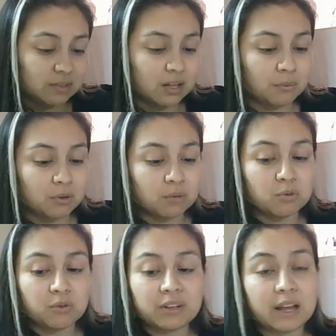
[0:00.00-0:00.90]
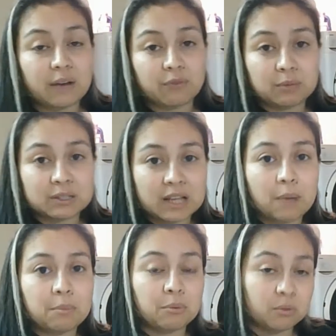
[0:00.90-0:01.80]
I'm gonna move the light from the
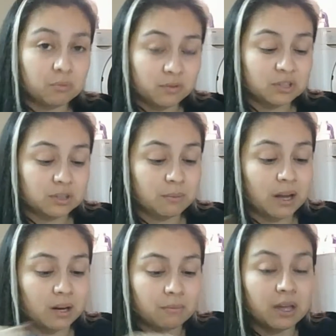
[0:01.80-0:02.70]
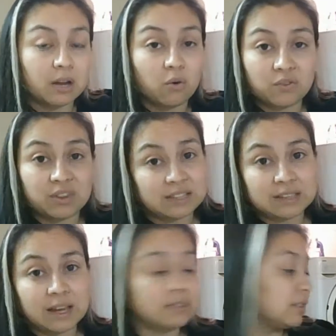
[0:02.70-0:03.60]
top. I'm gonna move it to the bottom and over these
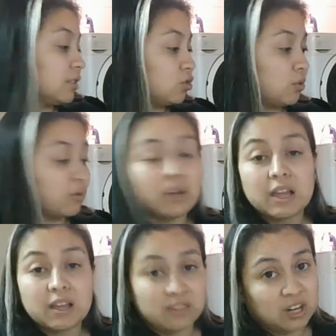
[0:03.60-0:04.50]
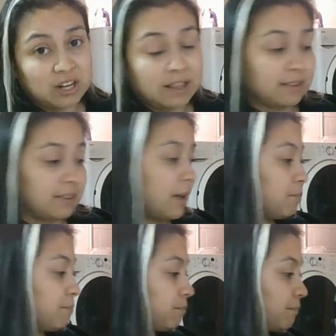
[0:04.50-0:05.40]
guys. So they're gonna like that.
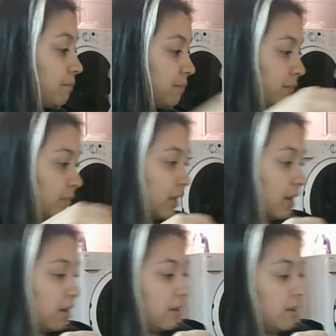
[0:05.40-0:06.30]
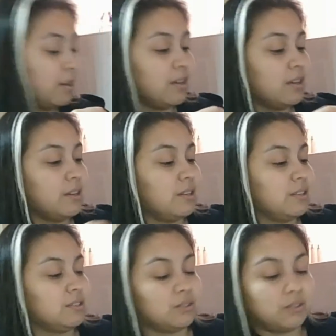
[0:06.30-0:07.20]
Okay?
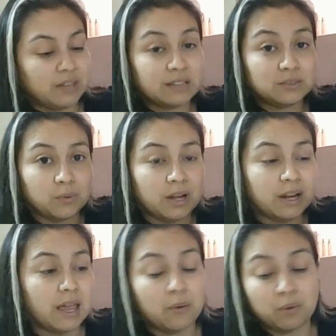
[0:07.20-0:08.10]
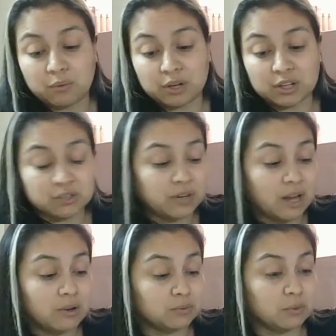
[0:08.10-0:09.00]
So that's one, and what we're going to do
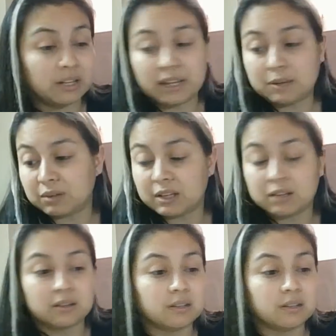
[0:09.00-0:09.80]
now is we're going to label it.